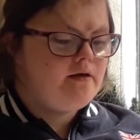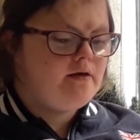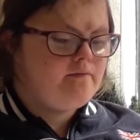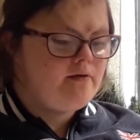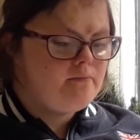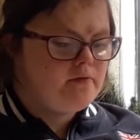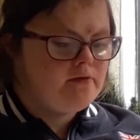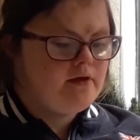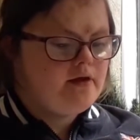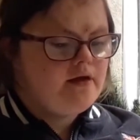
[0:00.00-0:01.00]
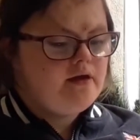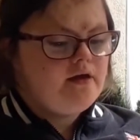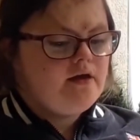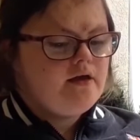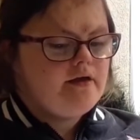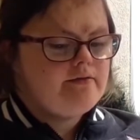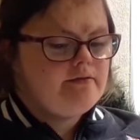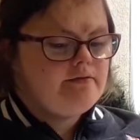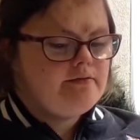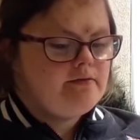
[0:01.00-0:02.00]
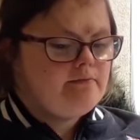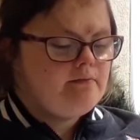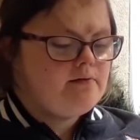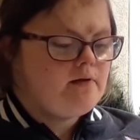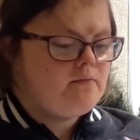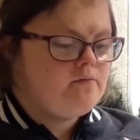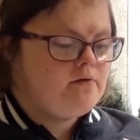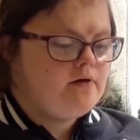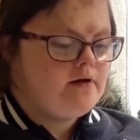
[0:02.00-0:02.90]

government is in serious trouble.